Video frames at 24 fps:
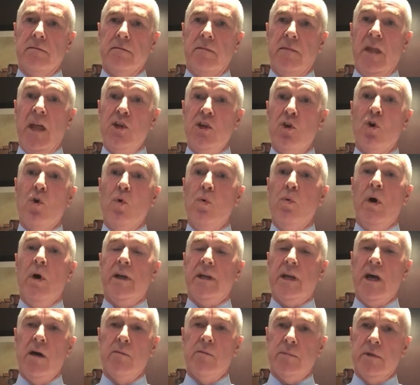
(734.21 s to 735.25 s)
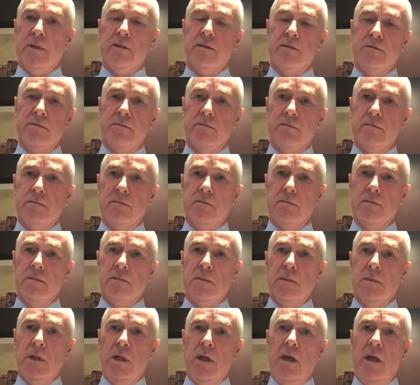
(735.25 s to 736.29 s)
They know what happened.
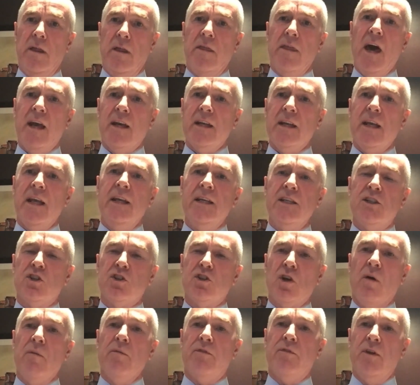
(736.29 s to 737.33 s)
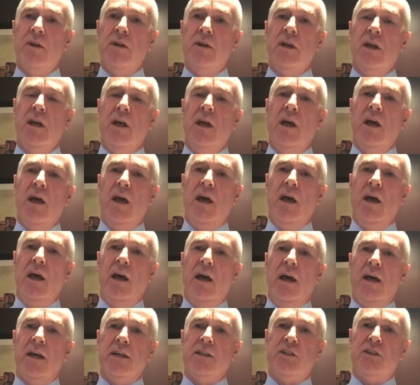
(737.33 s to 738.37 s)
That is something
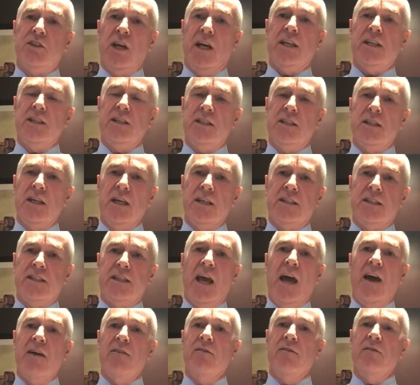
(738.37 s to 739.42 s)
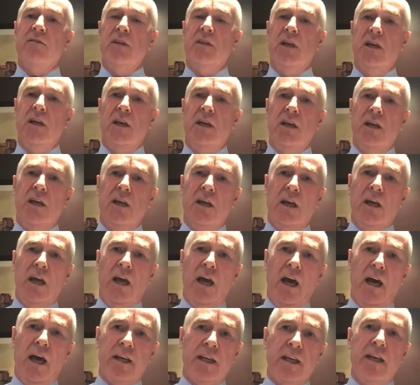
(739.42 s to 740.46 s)
a 6, a 7,
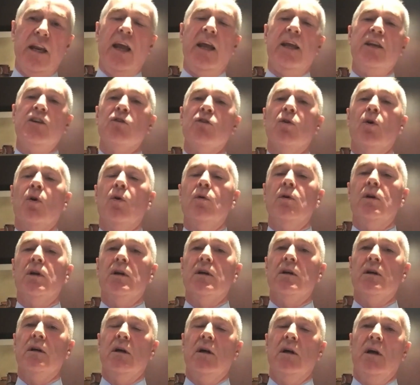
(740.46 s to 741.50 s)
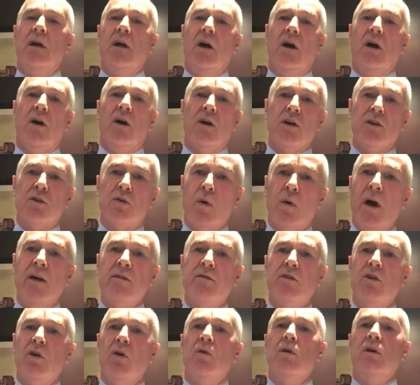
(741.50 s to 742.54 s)
and a 9-year-old or a
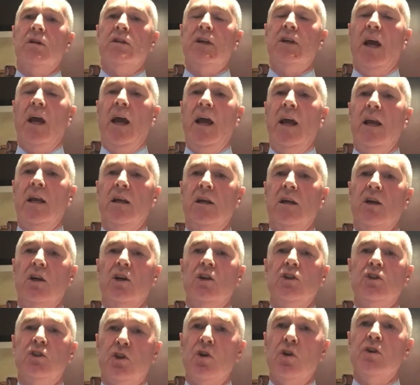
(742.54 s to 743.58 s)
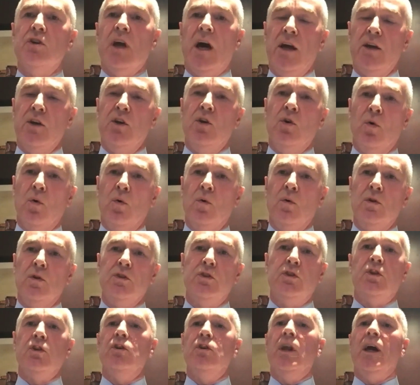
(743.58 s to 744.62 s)
12-year-old child should not know,
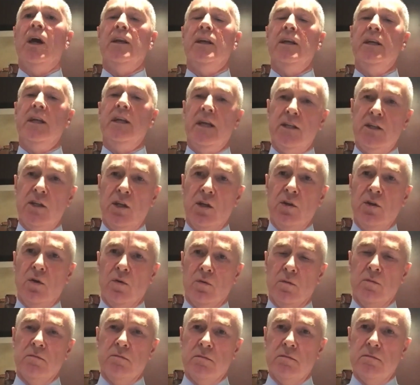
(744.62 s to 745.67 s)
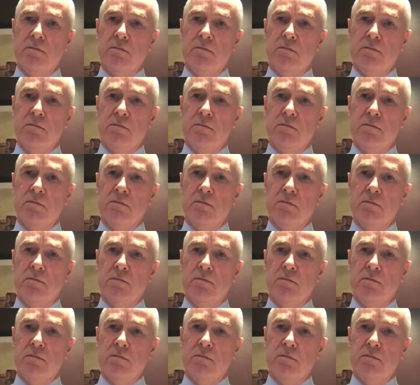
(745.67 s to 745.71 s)
should not need to know.